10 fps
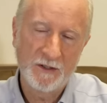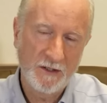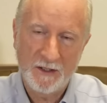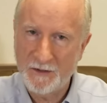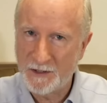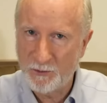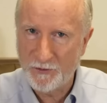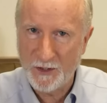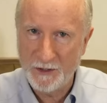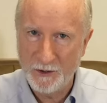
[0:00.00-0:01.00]
I think that's what
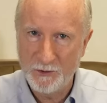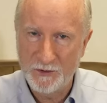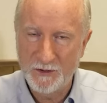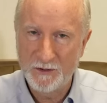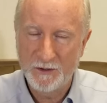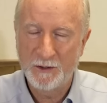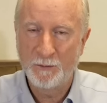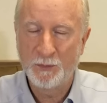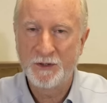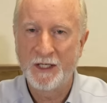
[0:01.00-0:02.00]
they used to
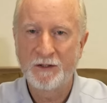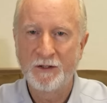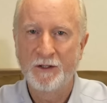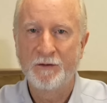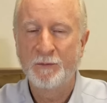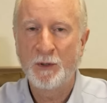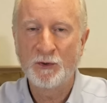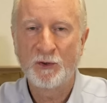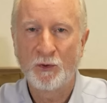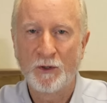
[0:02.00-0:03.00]
protect the
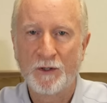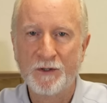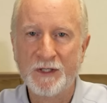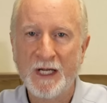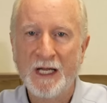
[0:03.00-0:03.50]
postal workers